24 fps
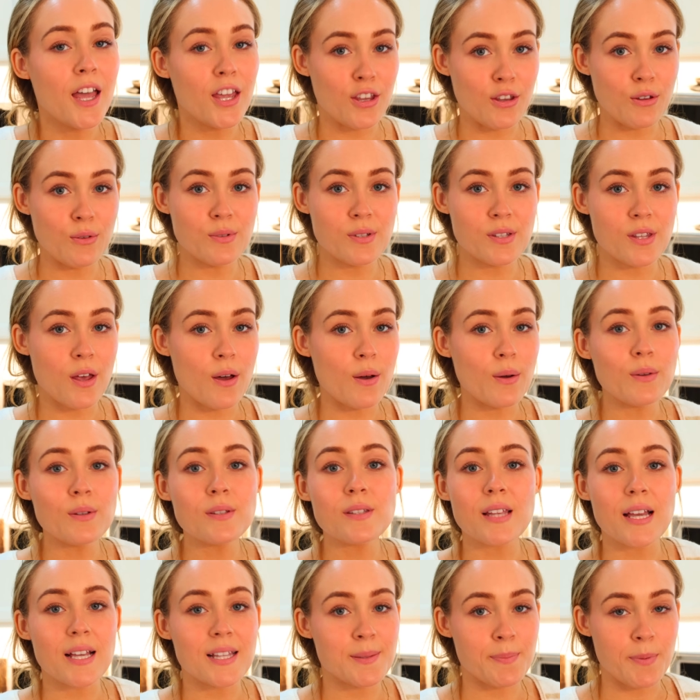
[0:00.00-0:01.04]
use those,
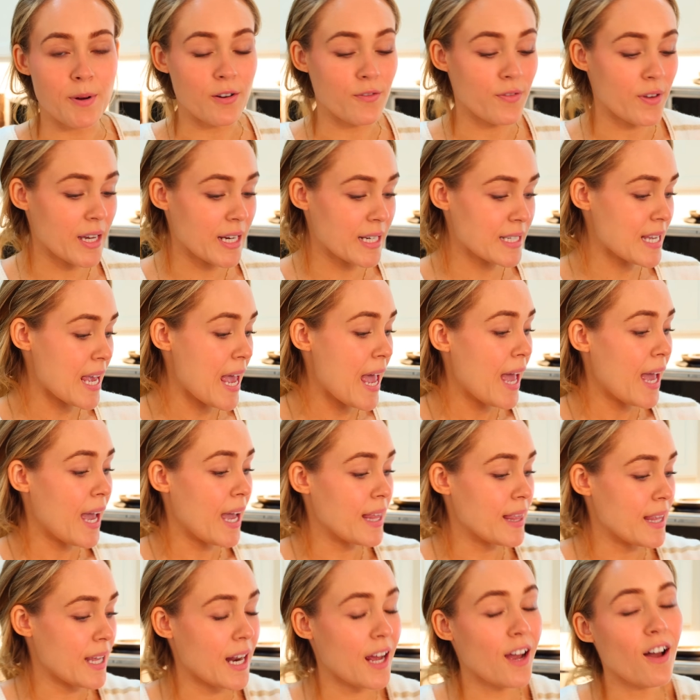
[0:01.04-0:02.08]
that's perfect.
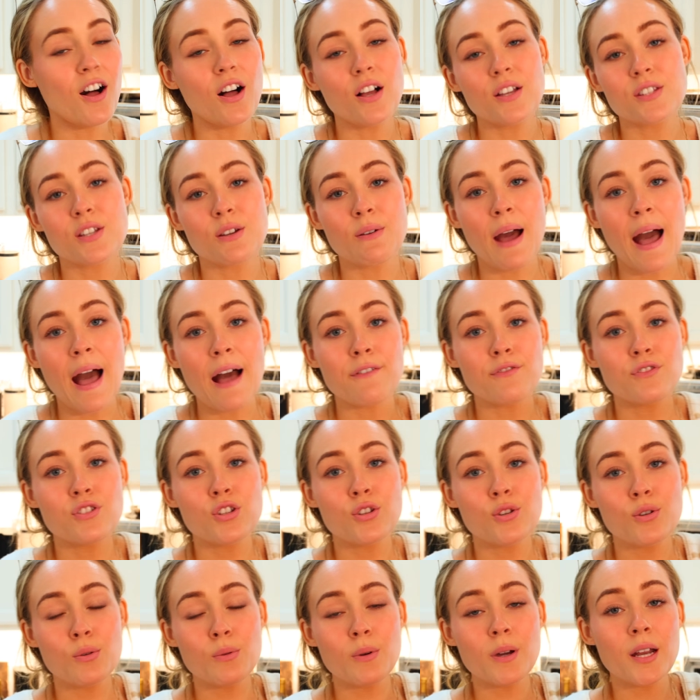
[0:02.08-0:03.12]
And then I also have
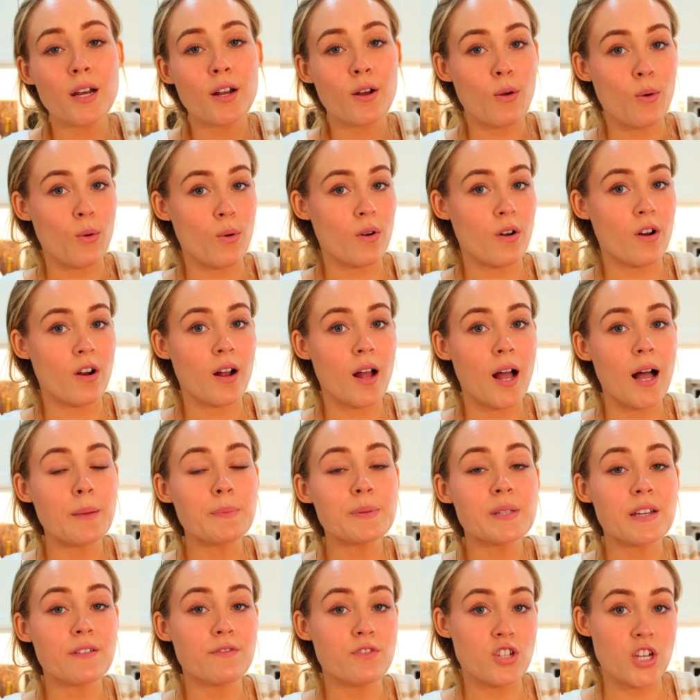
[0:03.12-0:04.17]
2 1/4
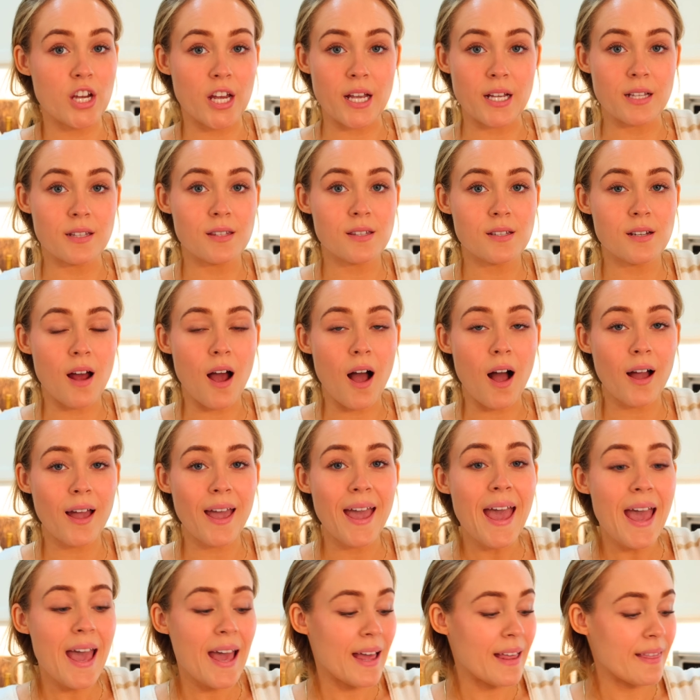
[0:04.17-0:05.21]
cups of chicken stock.
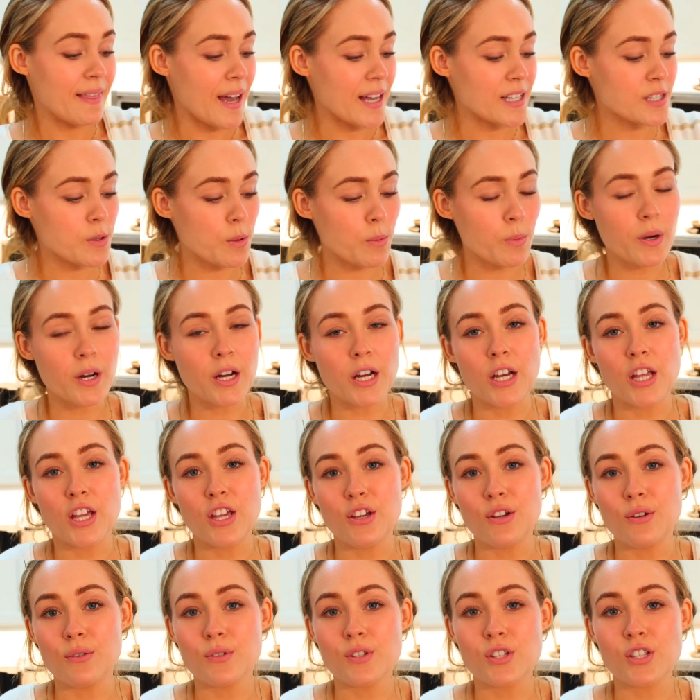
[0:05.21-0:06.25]
And that's what we're gonna
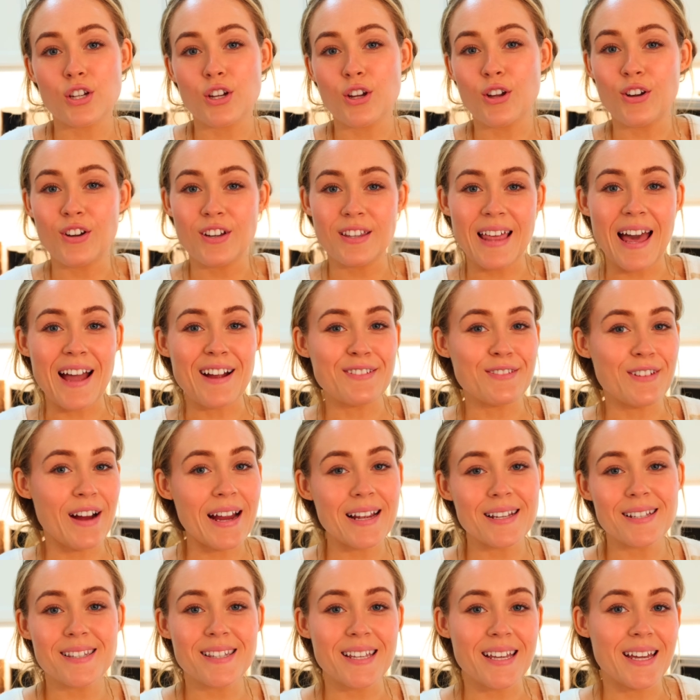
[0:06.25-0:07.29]
use to cook that
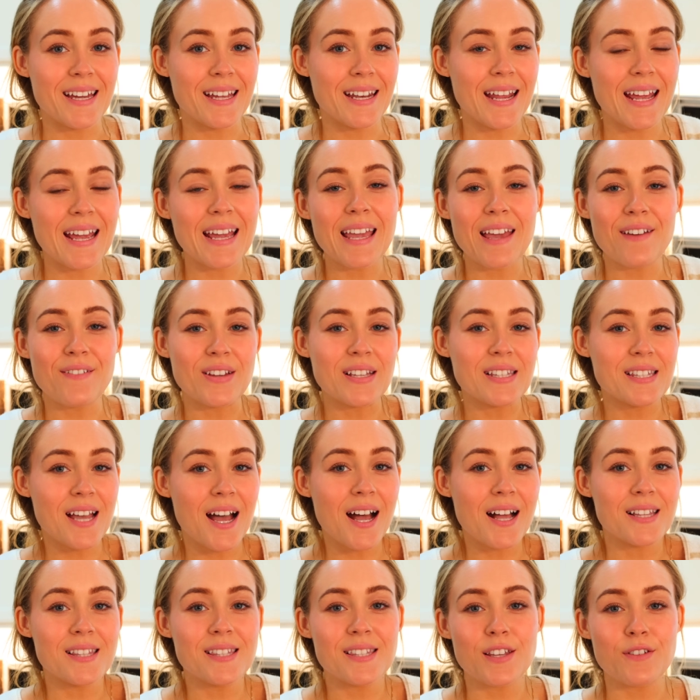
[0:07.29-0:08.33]
rice in and give it
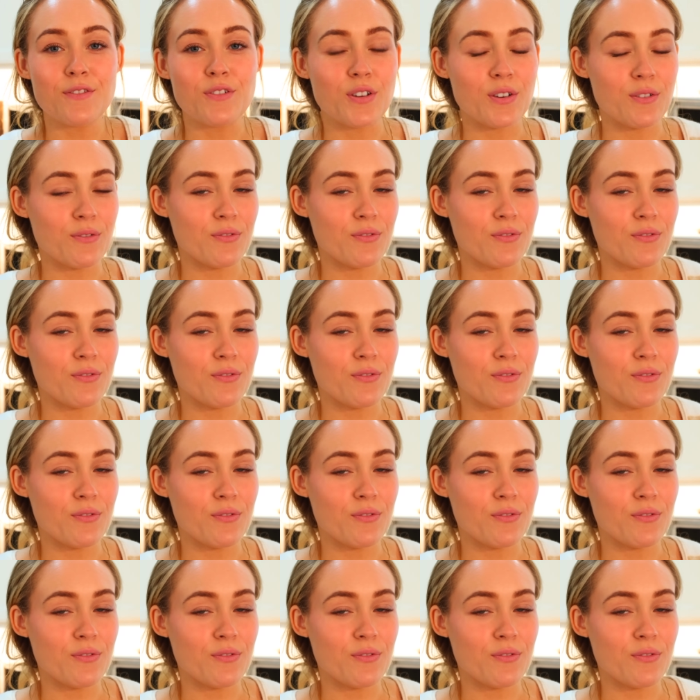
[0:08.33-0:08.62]
tons of good